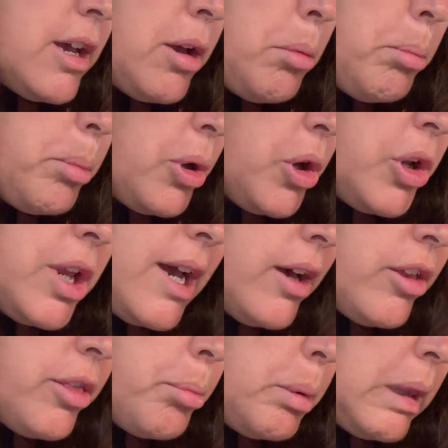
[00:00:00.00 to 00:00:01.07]
Bird
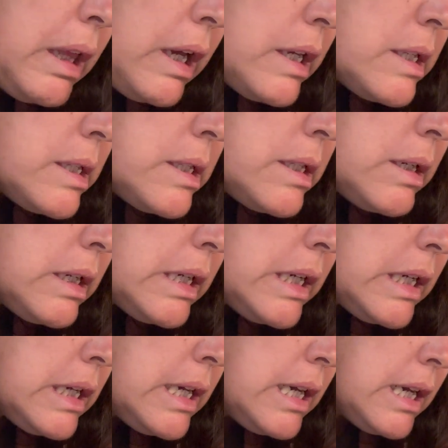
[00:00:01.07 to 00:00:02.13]
Health Plus.
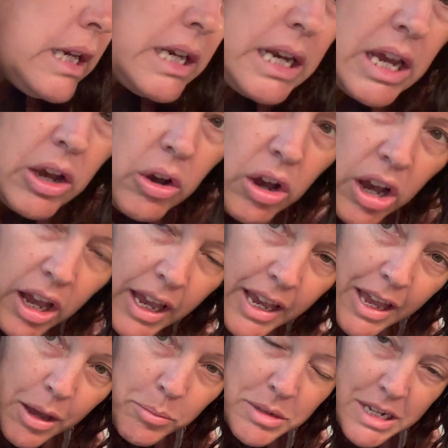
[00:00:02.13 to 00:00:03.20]
Now, I
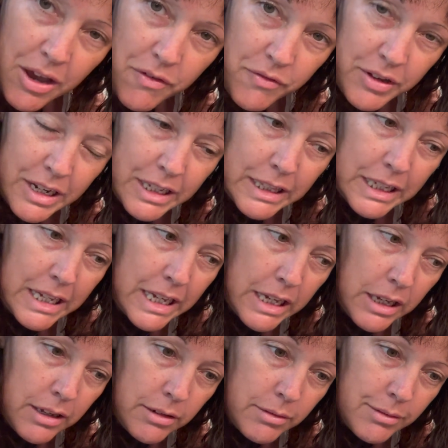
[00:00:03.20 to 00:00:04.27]
am
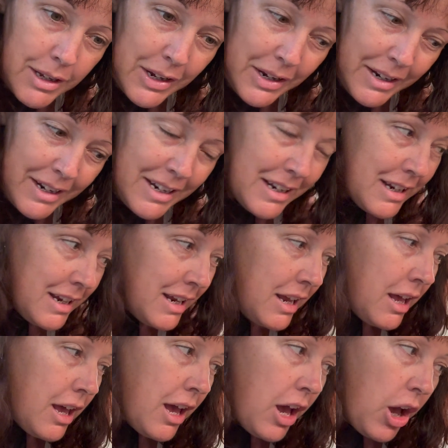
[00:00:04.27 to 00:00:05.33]
definitely
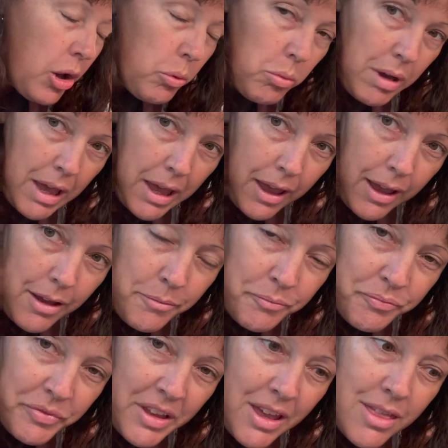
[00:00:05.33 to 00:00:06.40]
aware
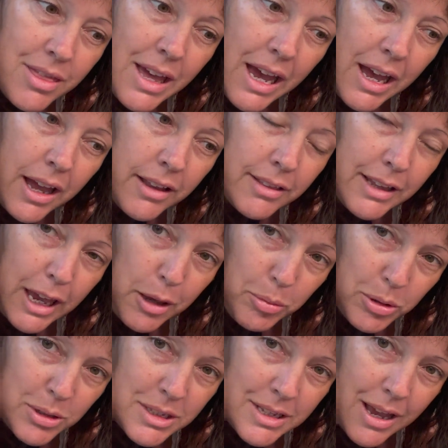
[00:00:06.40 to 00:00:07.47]
that
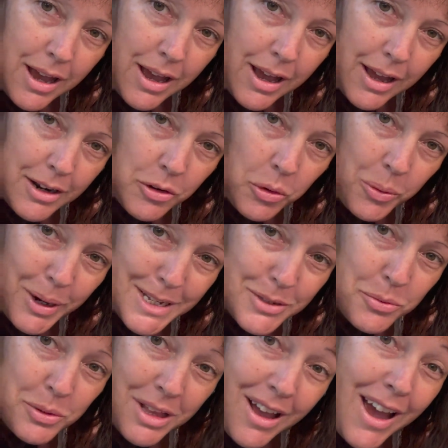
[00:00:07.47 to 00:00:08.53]
labels aren't
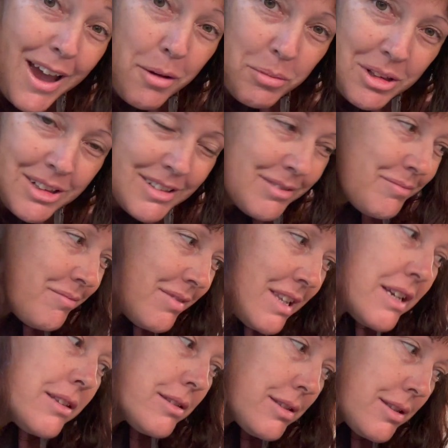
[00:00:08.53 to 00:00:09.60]
always reliable.
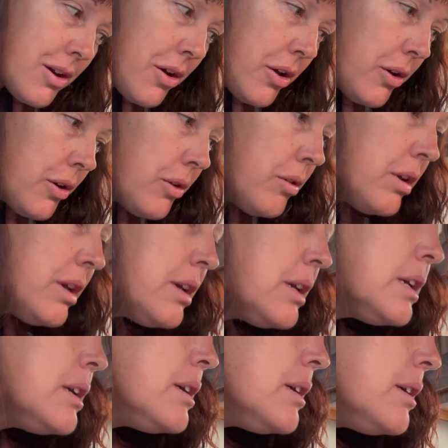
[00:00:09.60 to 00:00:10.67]
So
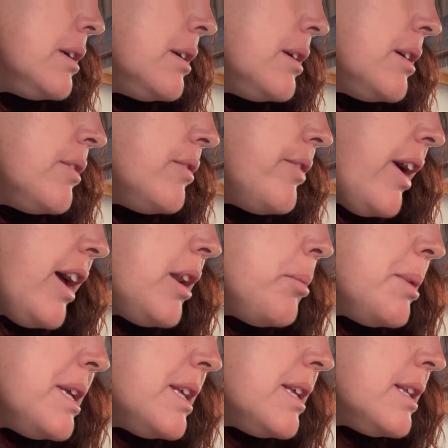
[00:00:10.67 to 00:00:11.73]

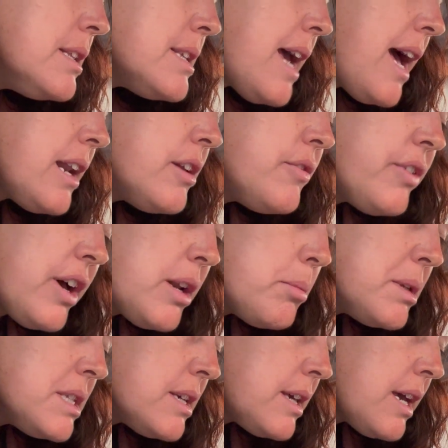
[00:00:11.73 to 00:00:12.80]
added
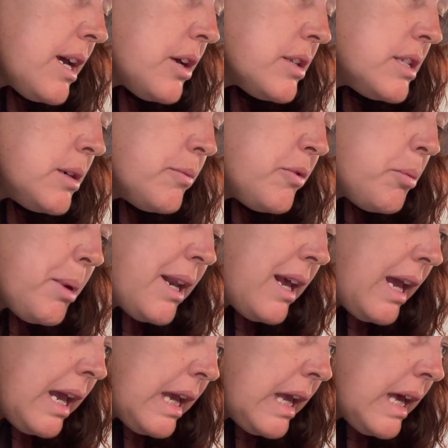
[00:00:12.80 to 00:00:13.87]
vitamins and calcium for better
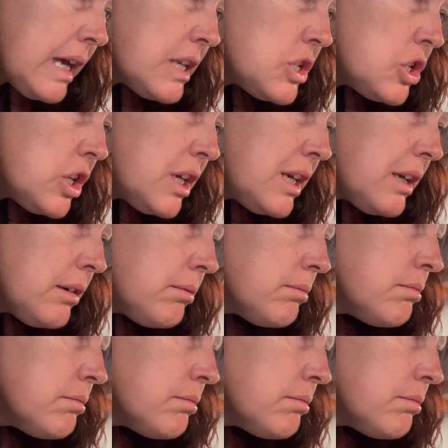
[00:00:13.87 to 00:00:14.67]
egg hatching.